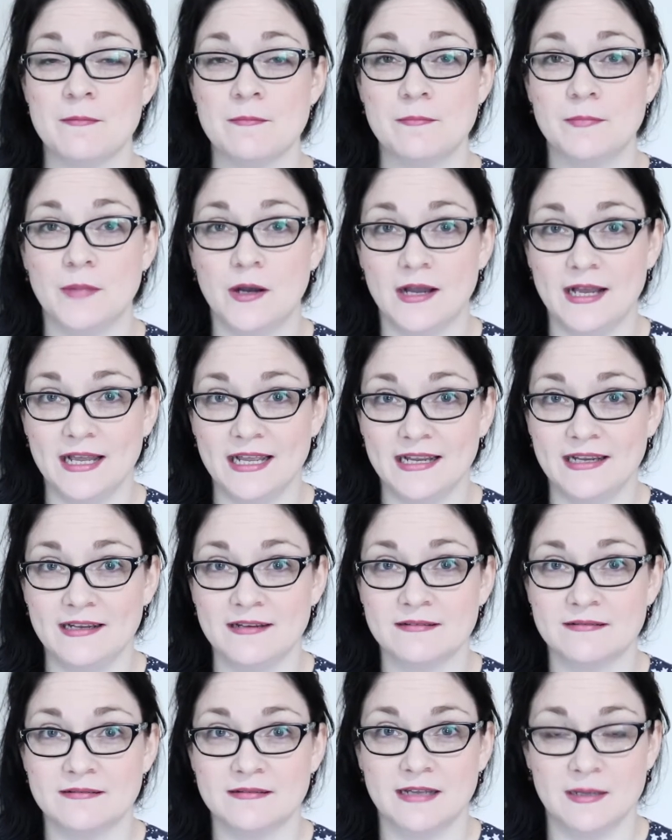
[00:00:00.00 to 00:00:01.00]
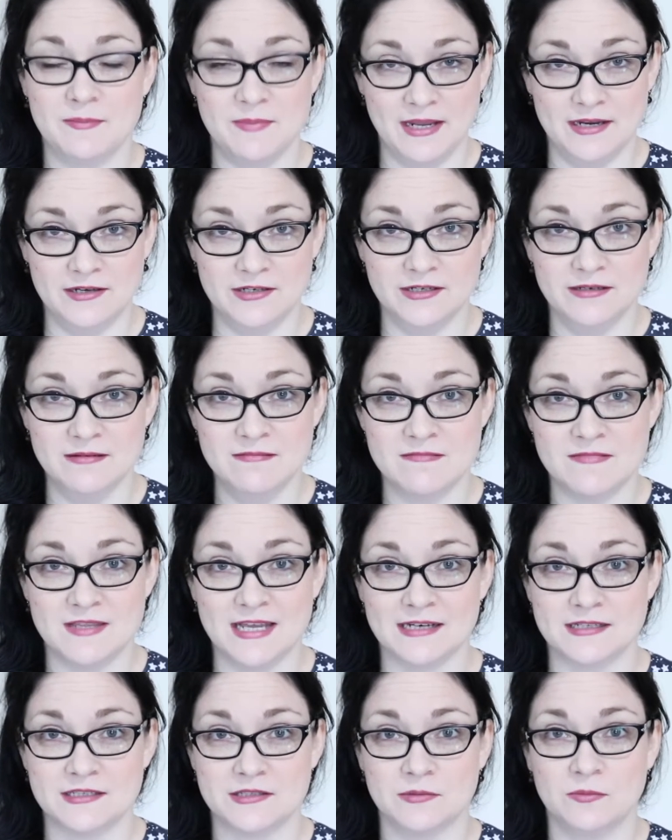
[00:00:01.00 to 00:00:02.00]
my opinion.
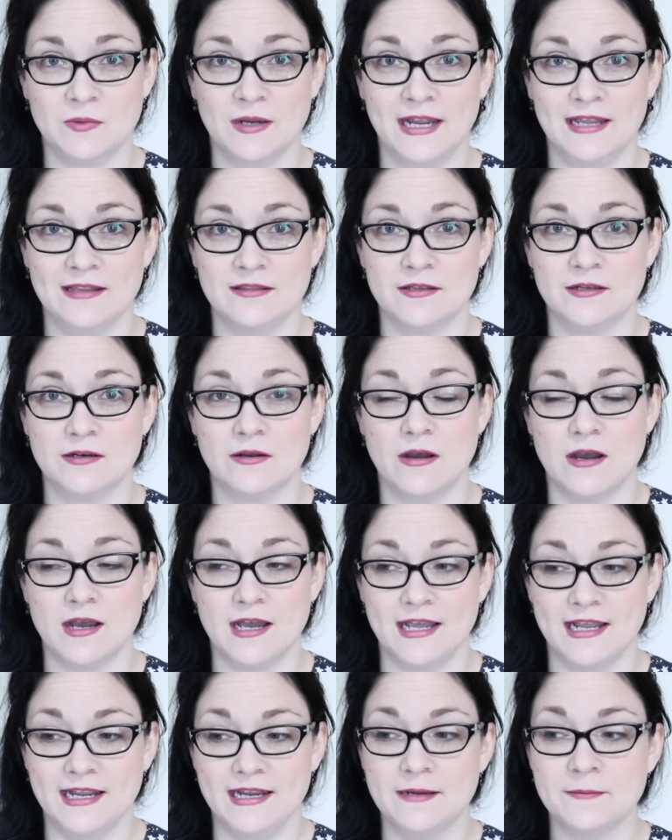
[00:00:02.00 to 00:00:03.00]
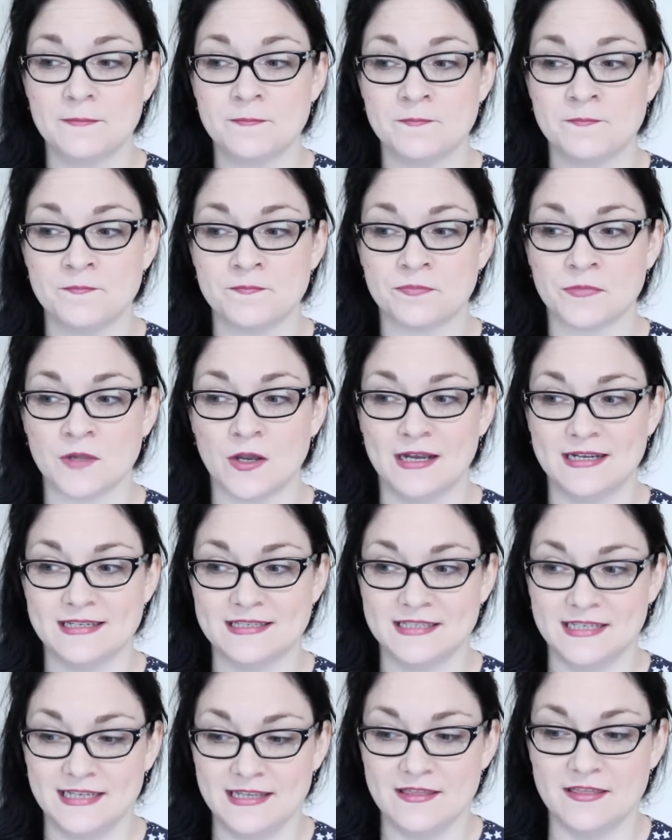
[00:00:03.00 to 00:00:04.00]
That's the way that I
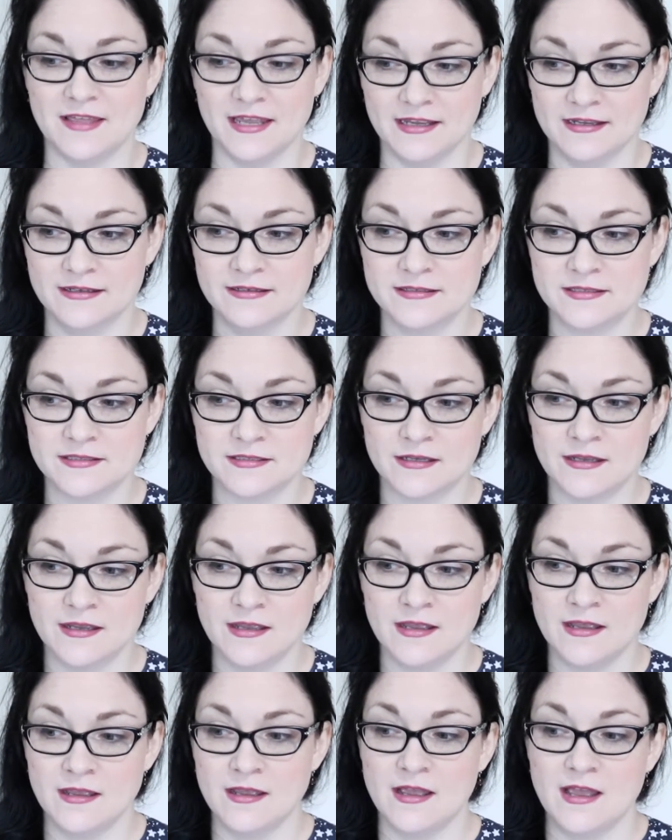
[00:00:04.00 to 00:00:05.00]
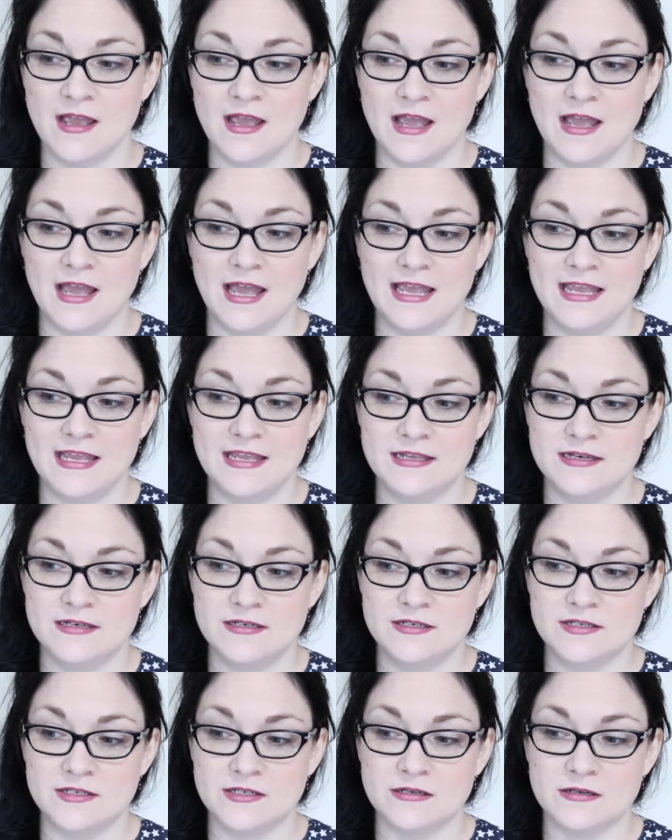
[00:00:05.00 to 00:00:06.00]
see things.
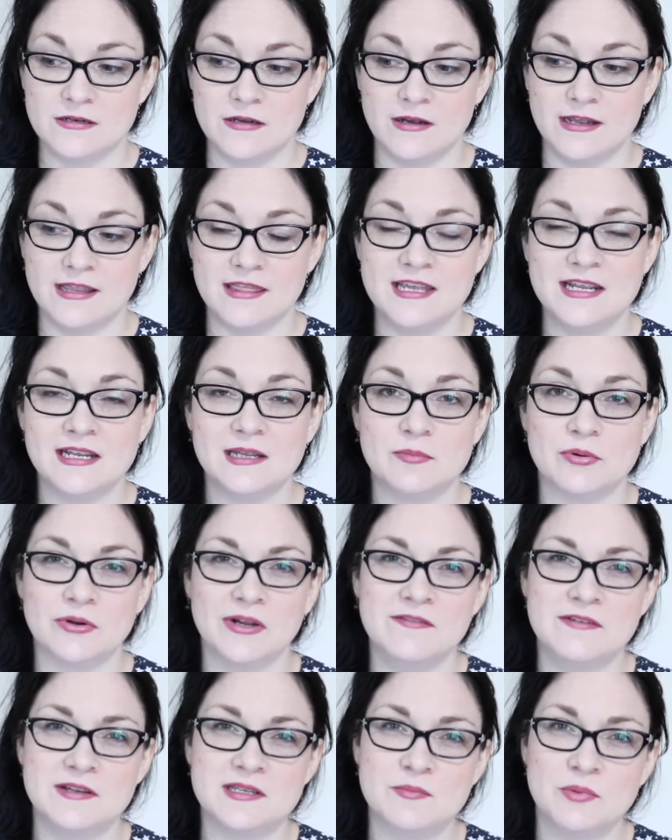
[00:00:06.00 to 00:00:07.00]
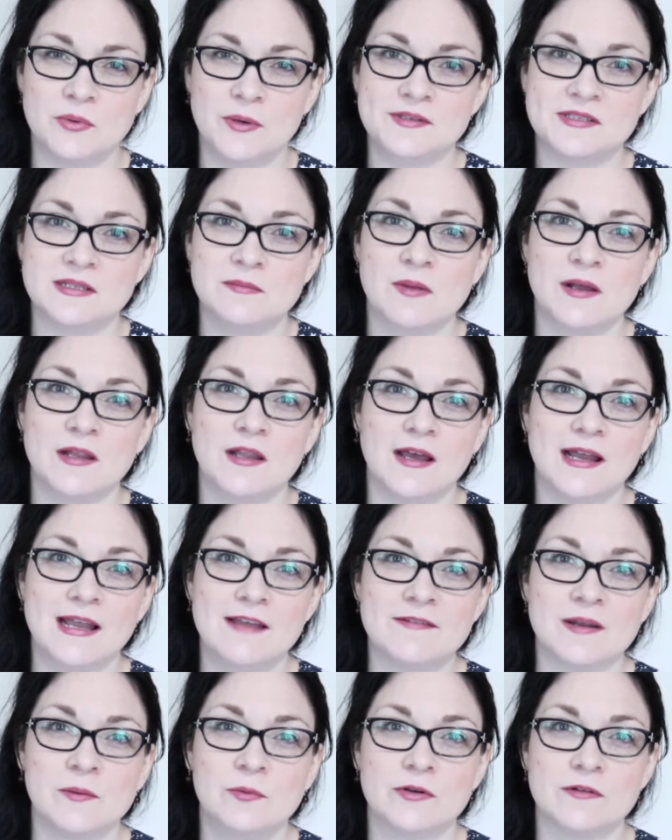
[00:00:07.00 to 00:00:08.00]
And I think at previous points in my
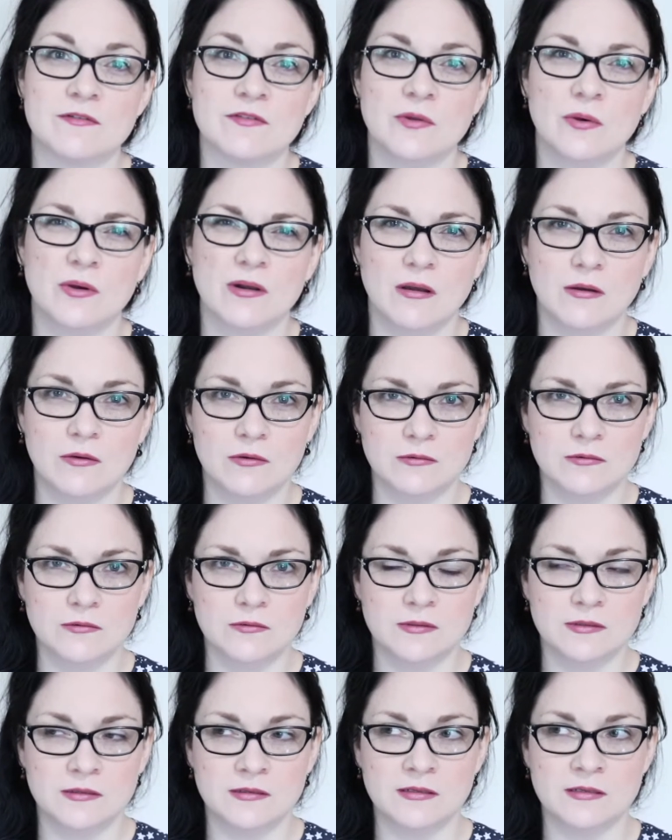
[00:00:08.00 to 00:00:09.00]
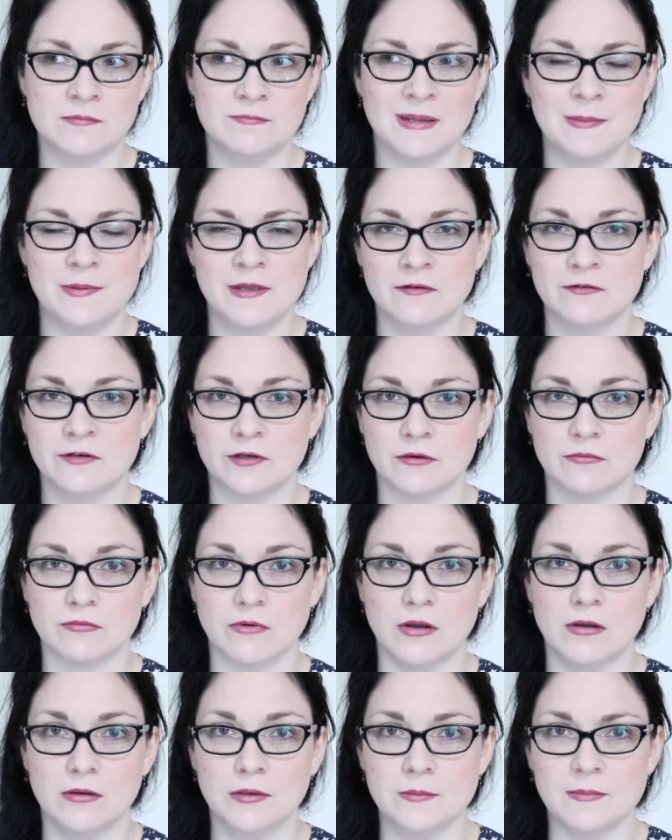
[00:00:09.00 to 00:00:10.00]
life I would have thought, oh, maybe I've got it
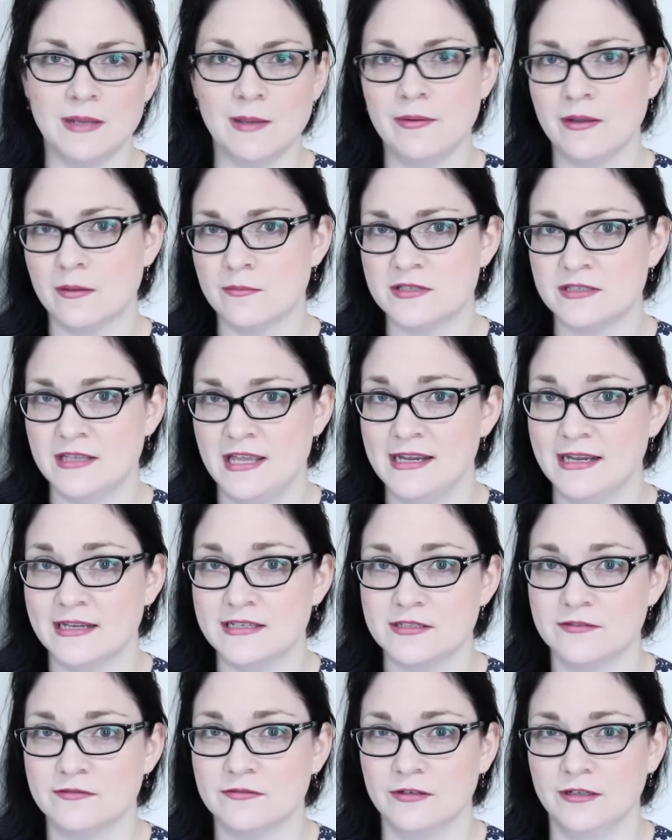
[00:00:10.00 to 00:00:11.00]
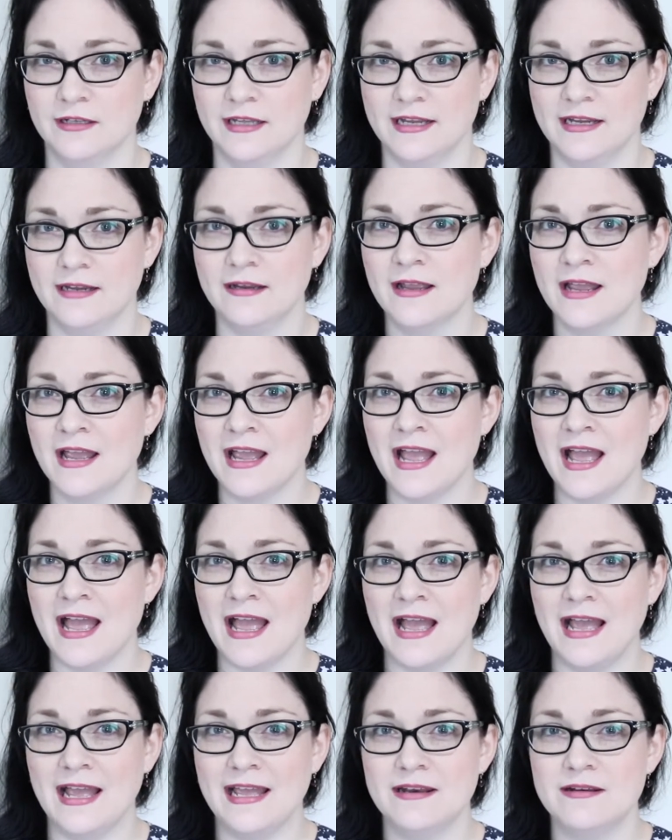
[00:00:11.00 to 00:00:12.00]
wrong, maybe I'm seeing it differently.
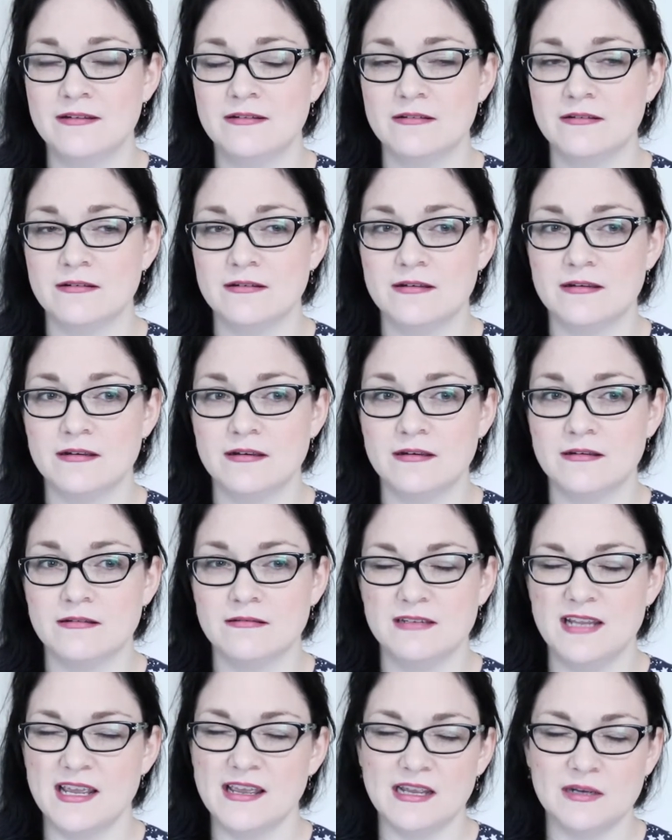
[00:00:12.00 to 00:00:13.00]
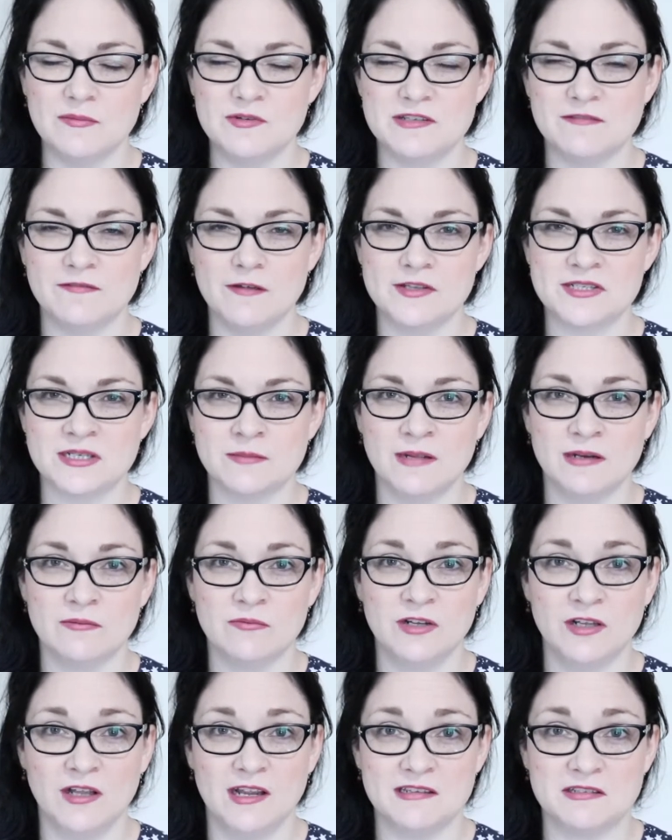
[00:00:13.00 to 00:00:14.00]
And yeah, it was the first time I
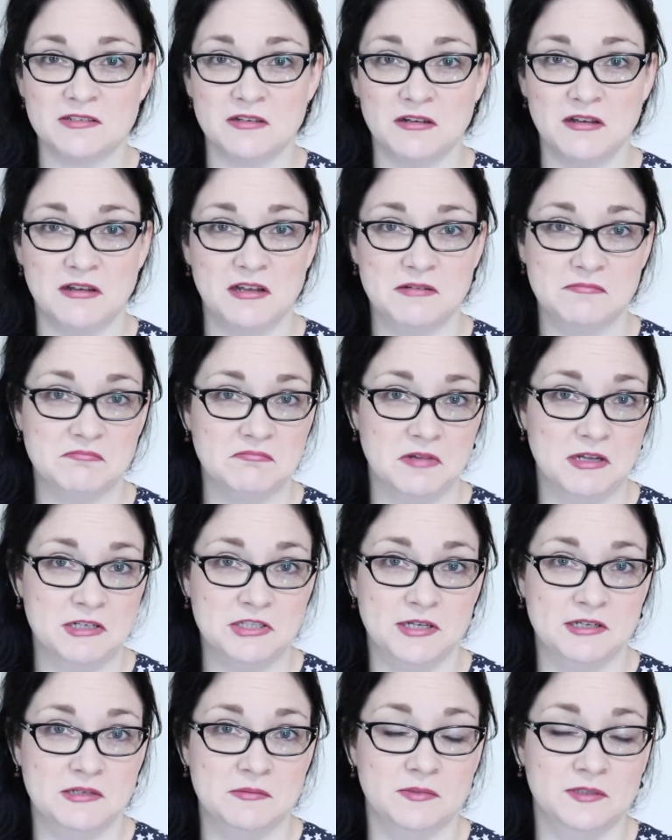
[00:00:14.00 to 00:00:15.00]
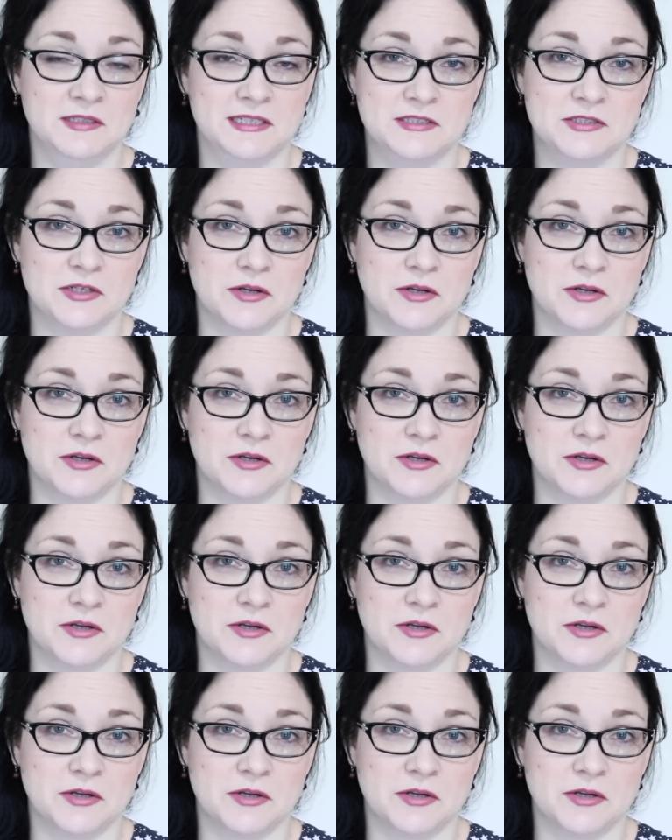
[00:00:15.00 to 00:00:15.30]
realised I genuinely